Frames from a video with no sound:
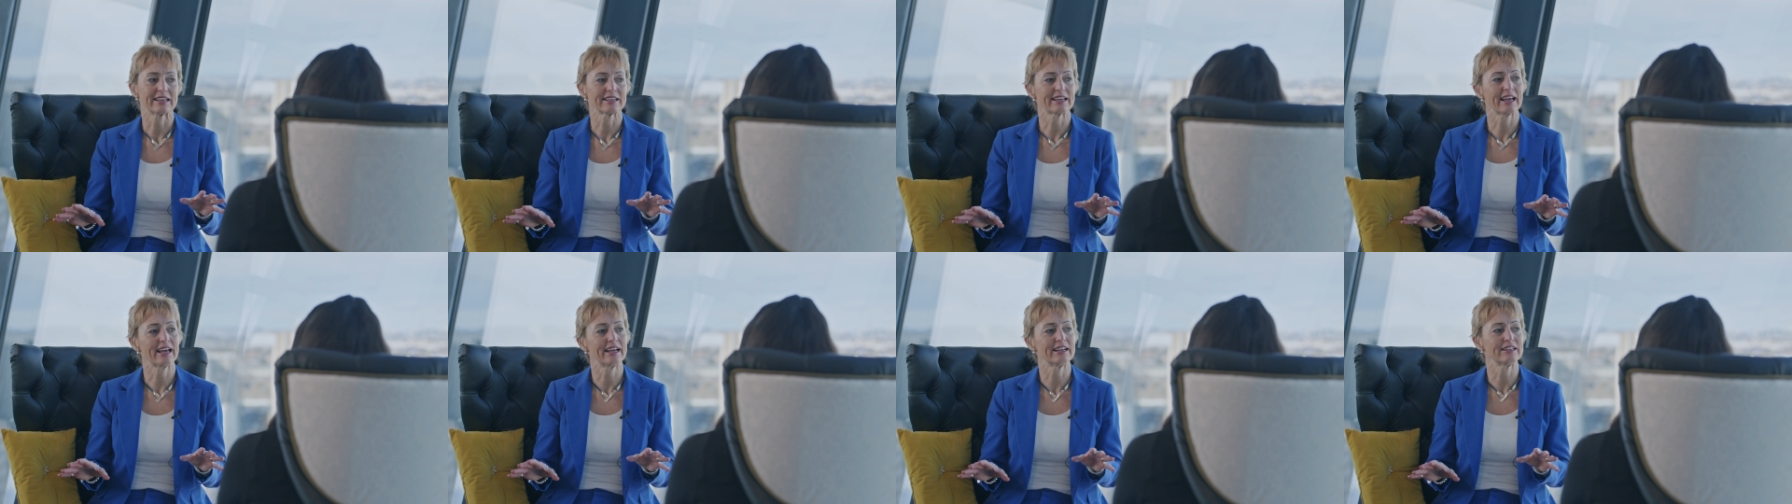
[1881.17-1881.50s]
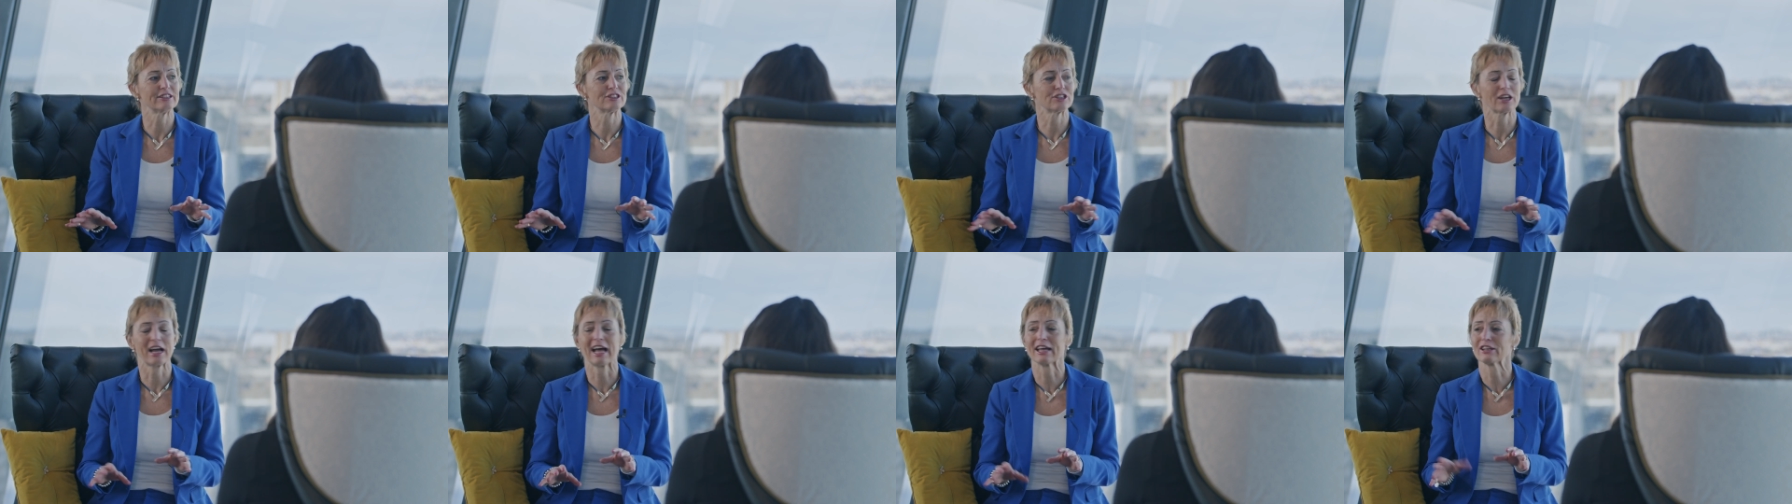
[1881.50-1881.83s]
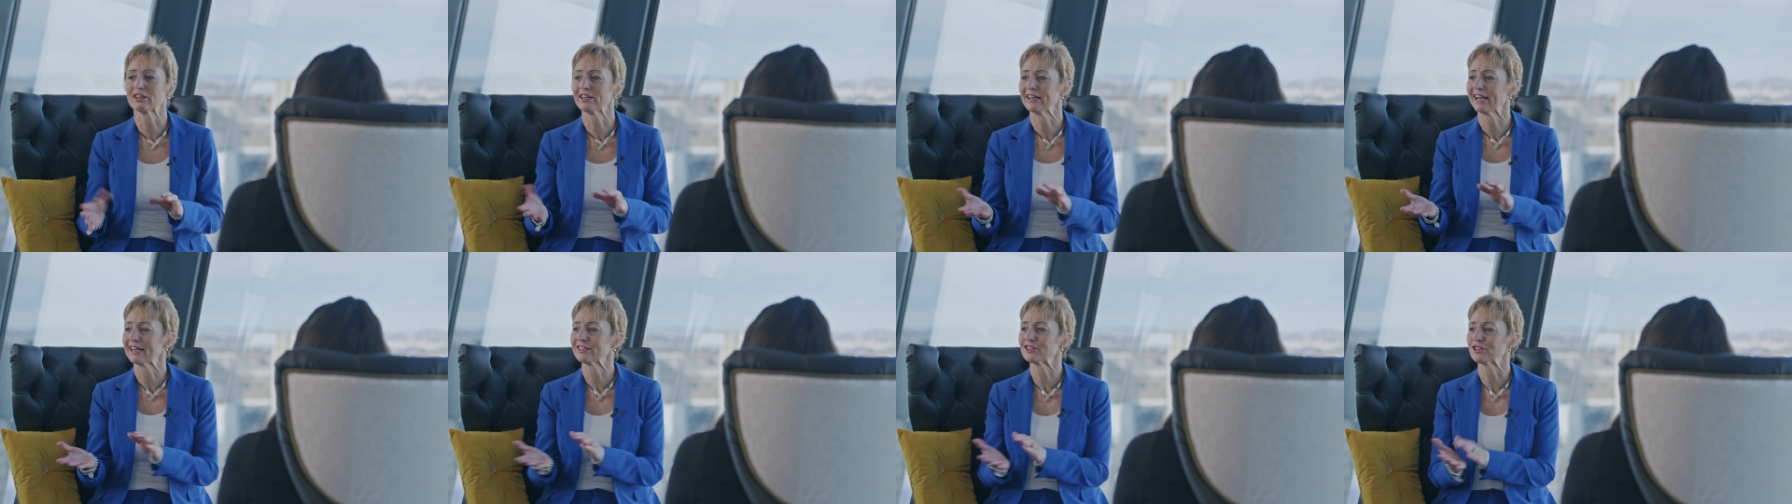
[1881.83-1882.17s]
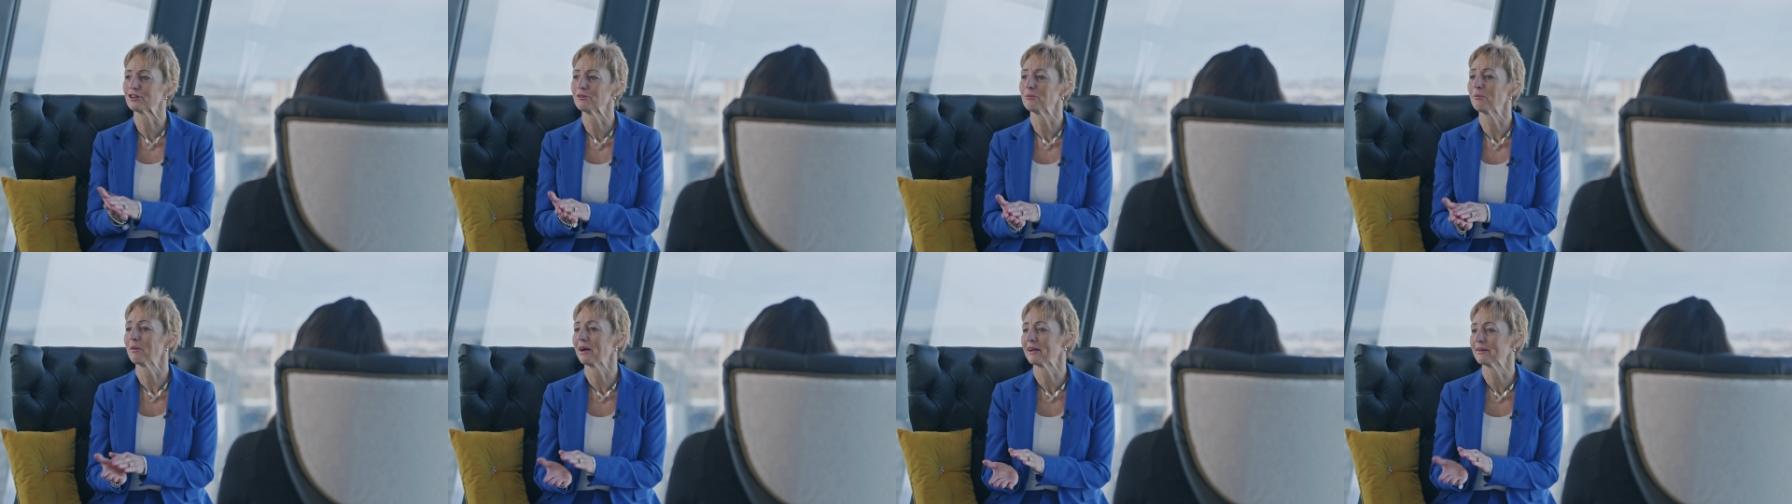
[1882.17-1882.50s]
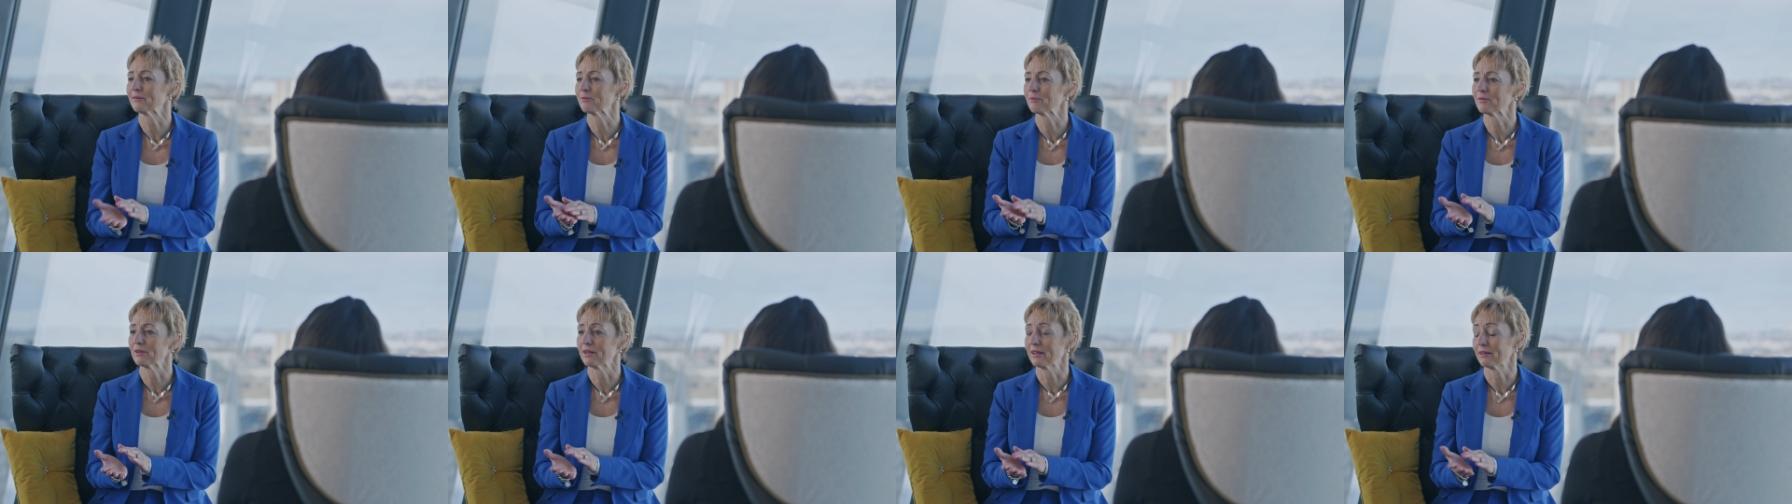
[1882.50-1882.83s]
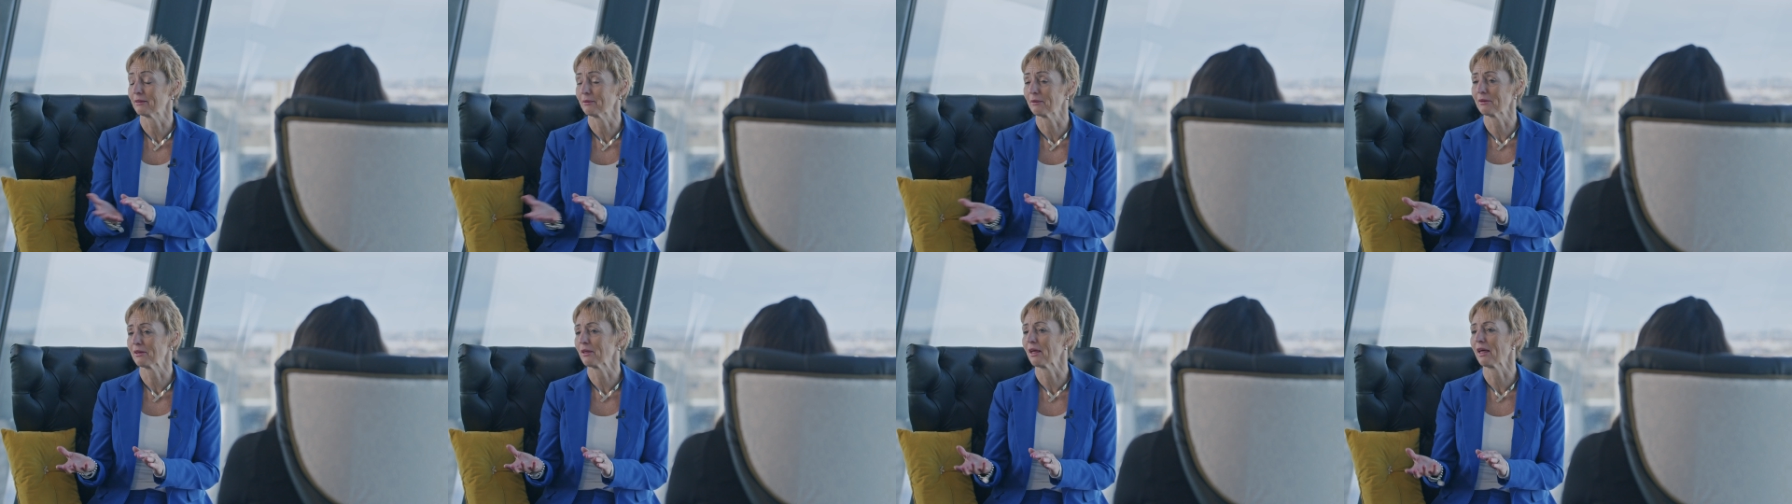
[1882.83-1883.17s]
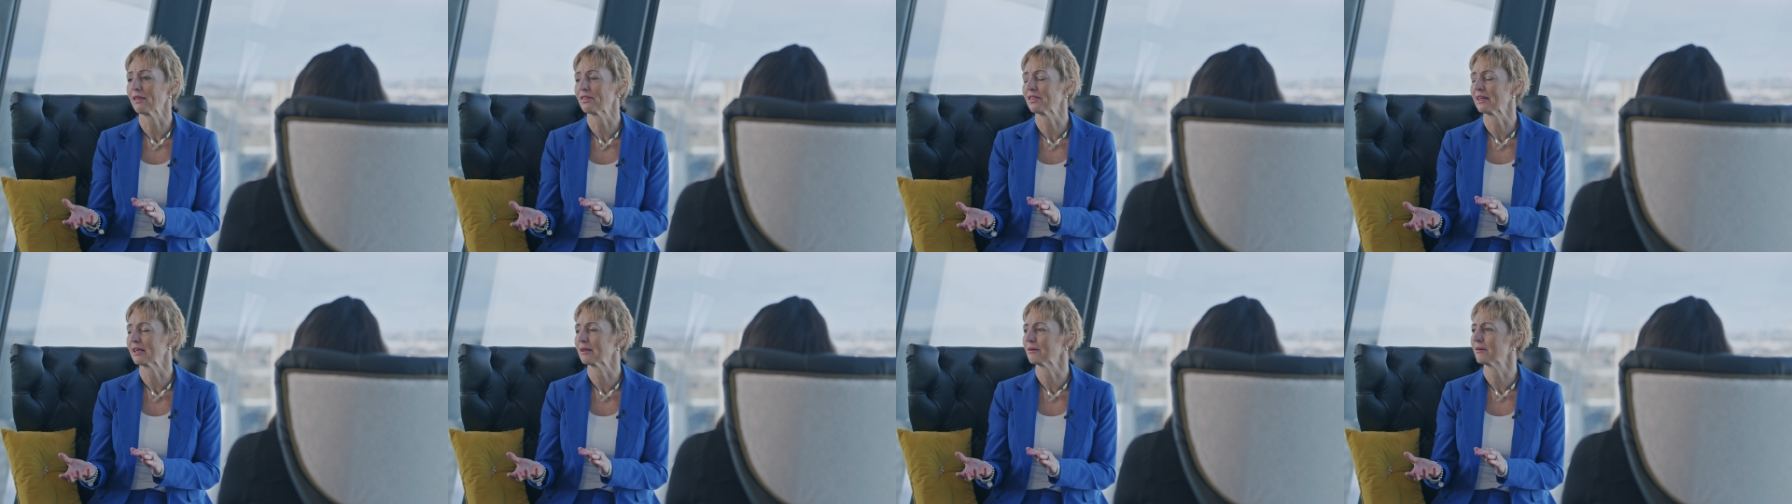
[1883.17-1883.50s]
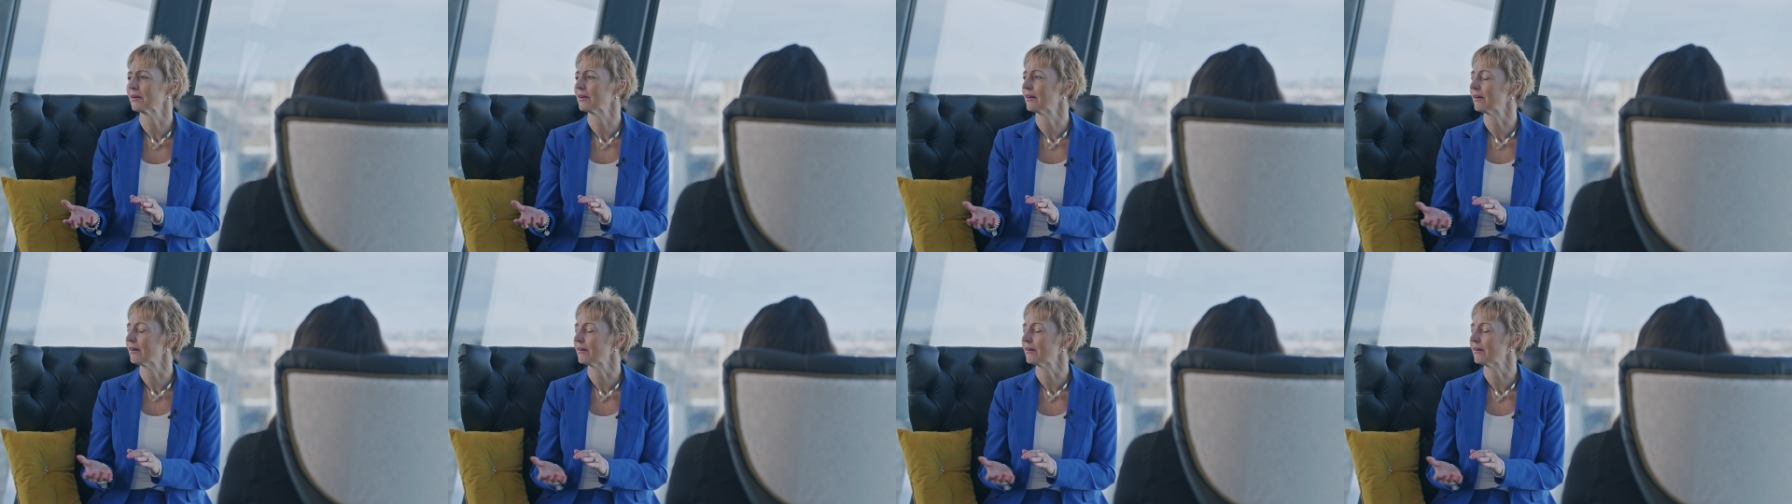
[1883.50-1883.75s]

in case I had a letter in my, and I, I think